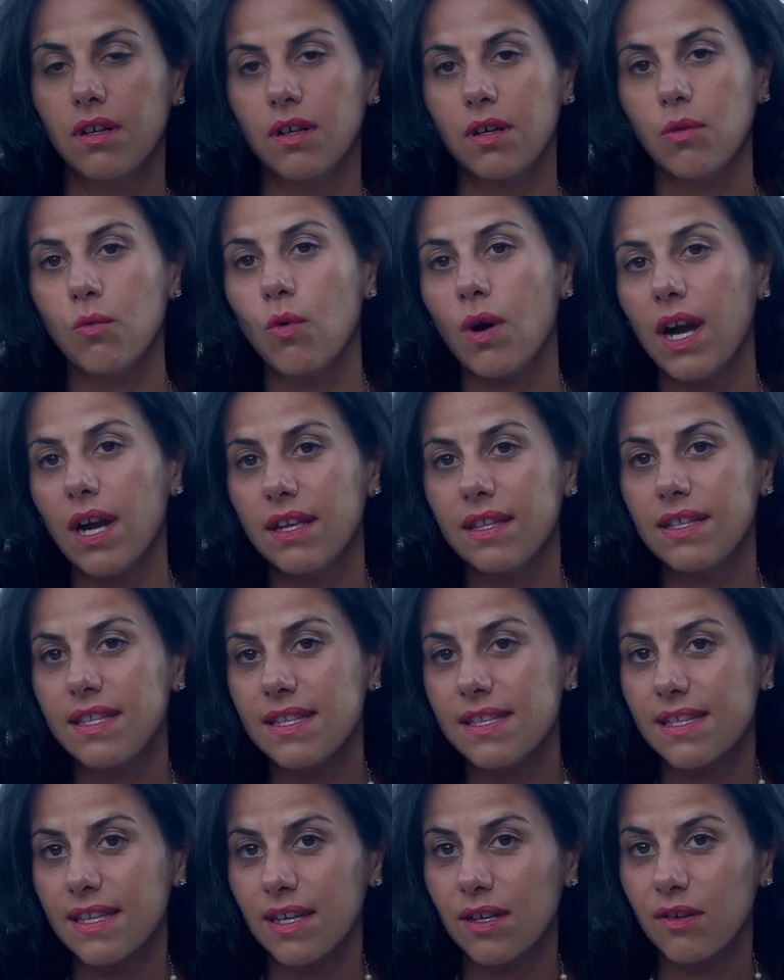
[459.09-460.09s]
why
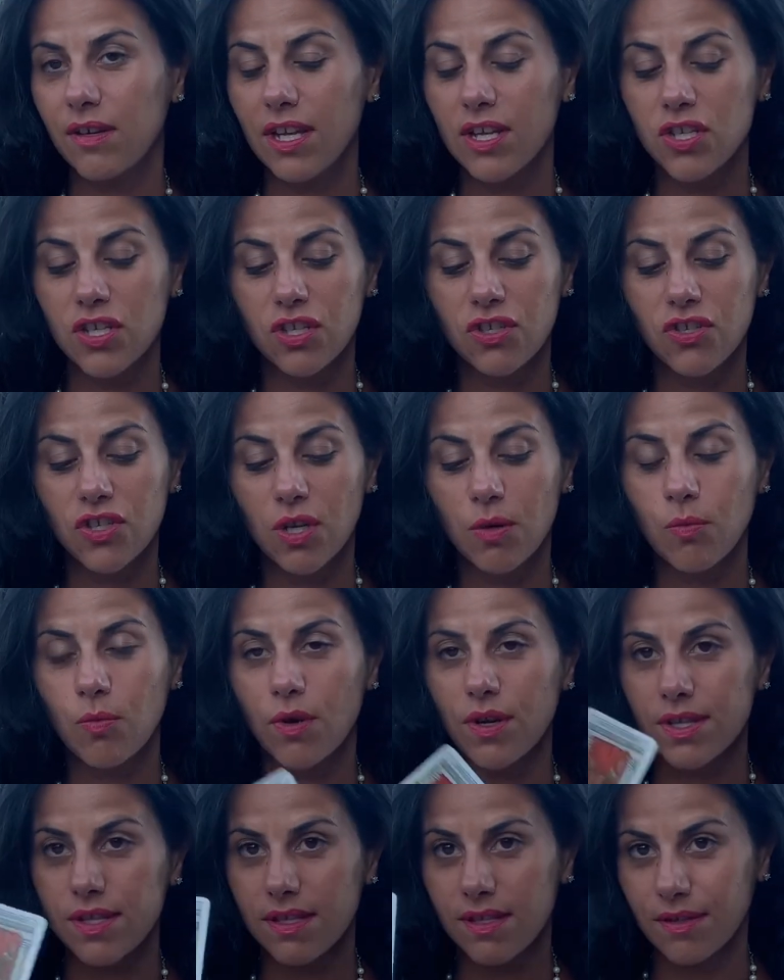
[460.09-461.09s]
this uh, relationship
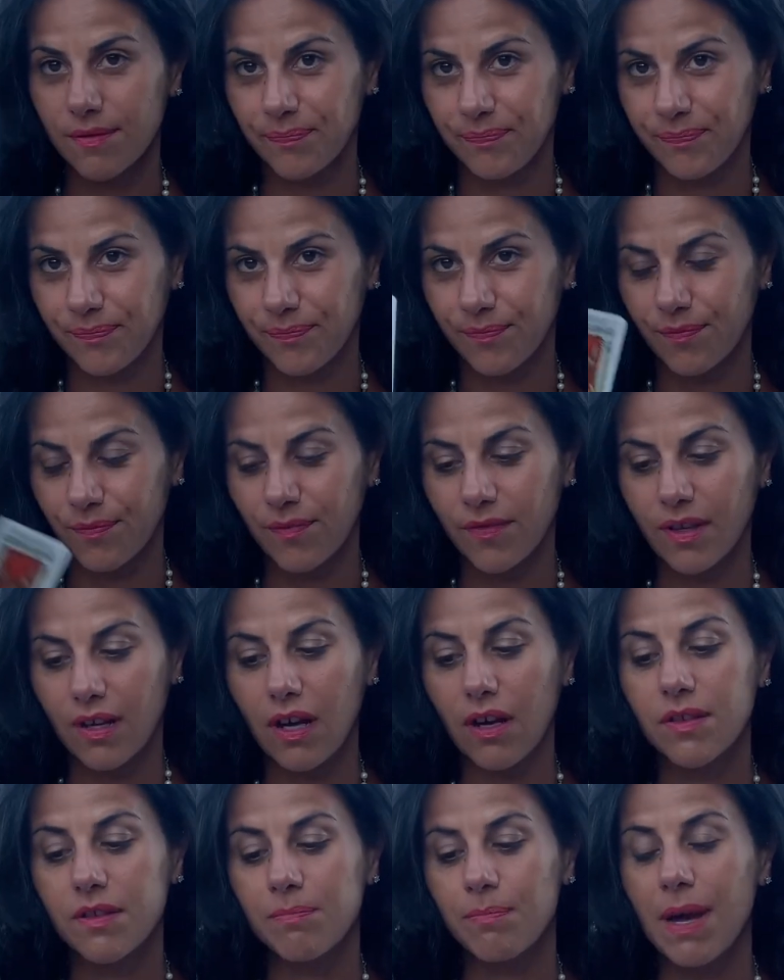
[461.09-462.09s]
was
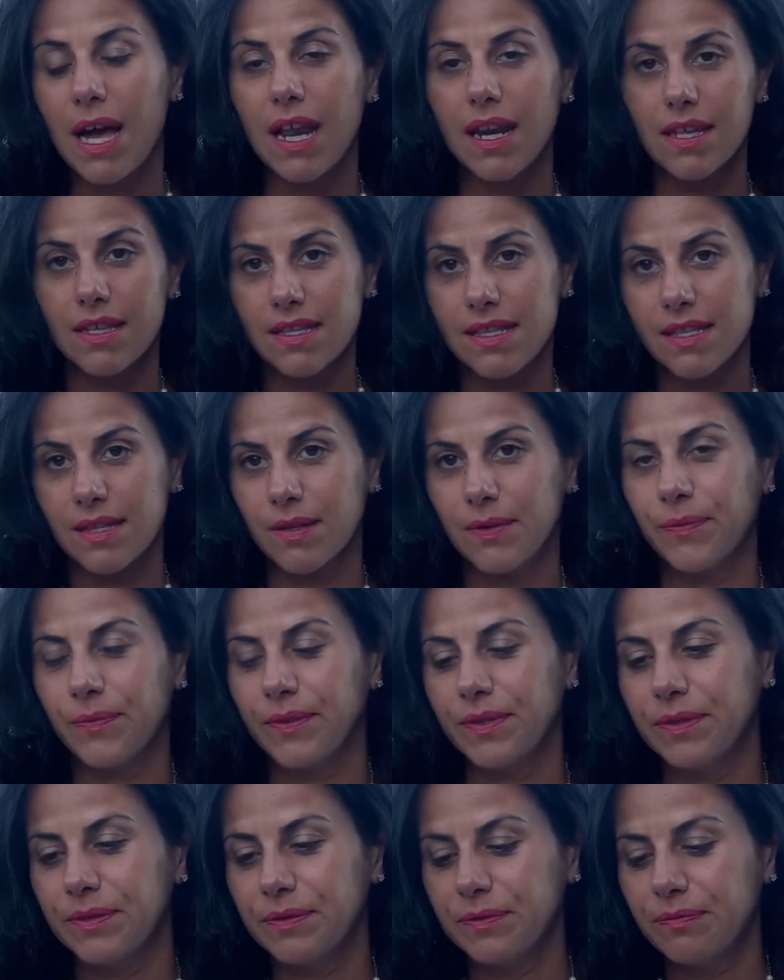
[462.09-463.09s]
unbalanced.
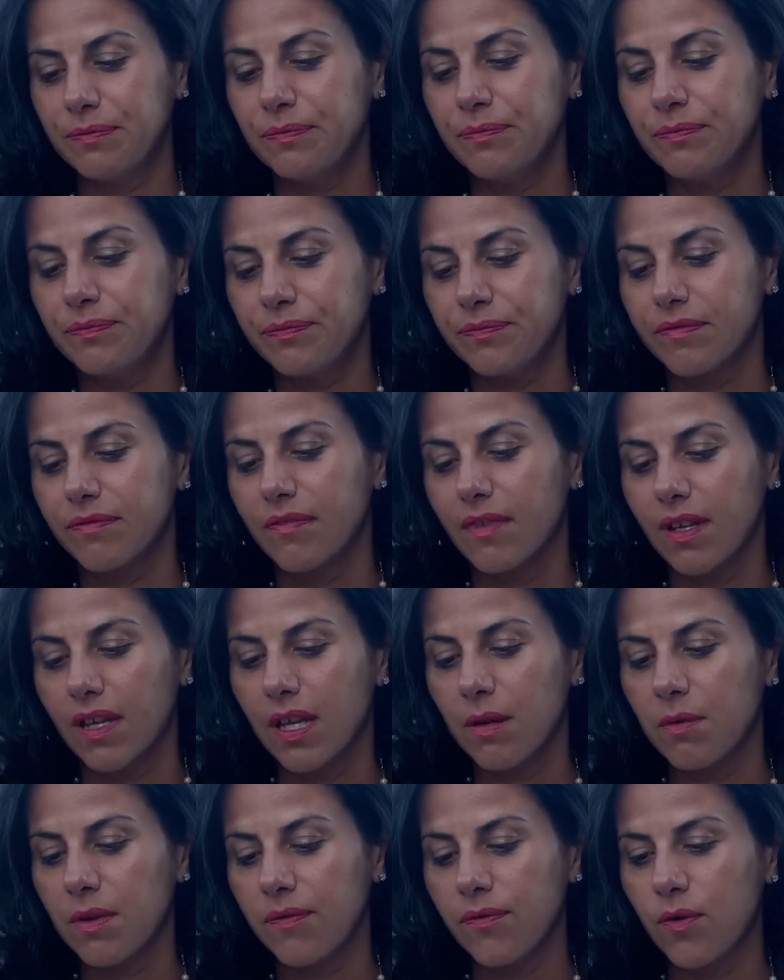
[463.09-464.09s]

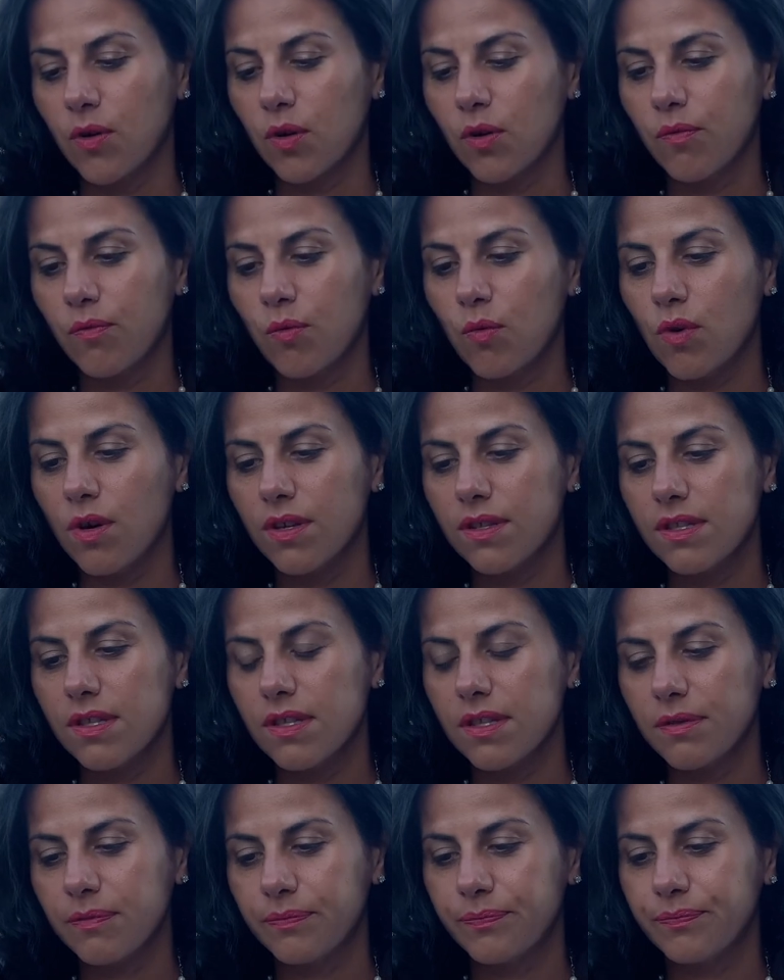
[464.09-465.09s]
Give me the Four of Wands.